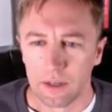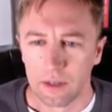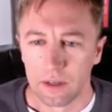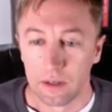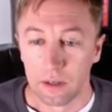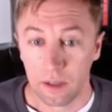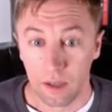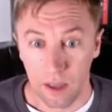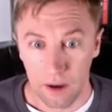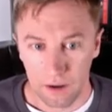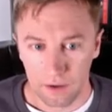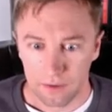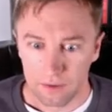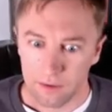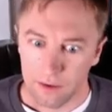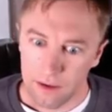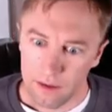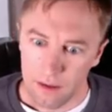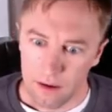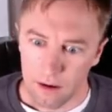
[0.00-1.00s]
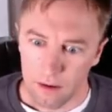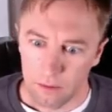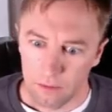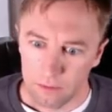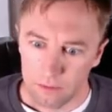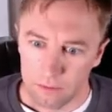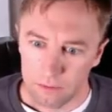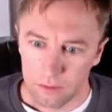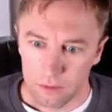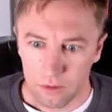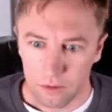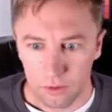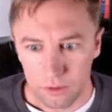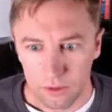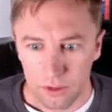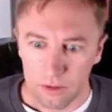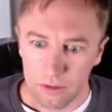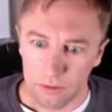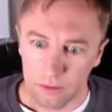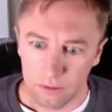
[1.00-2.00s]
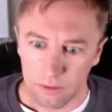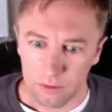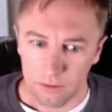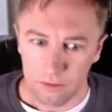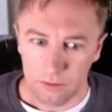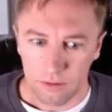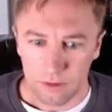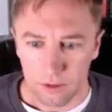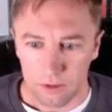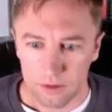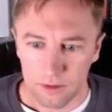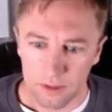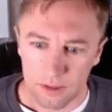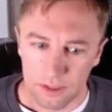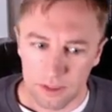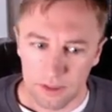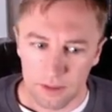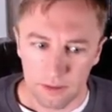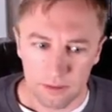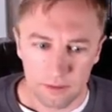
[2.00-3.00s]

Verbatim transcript: Let us see though, who knows? It's hard to tell.